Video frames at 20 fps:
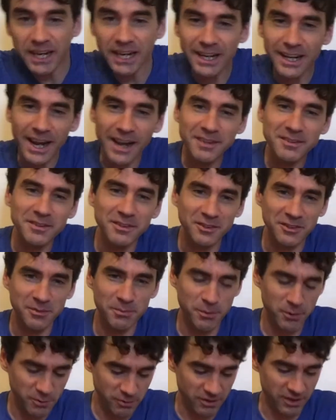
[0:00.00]
nice and
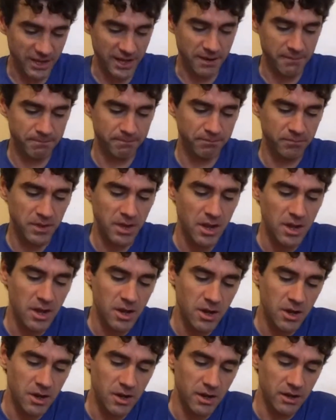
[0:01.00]
smoothly.
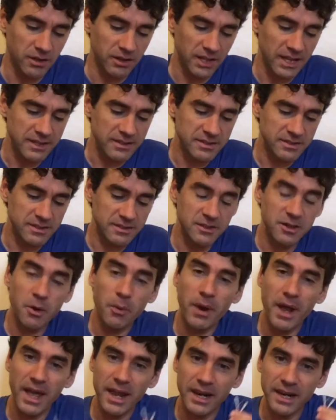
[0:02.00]
Let's go
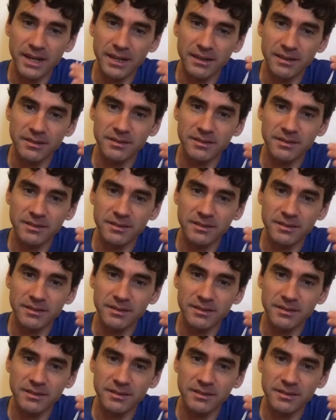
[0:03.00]
ahead and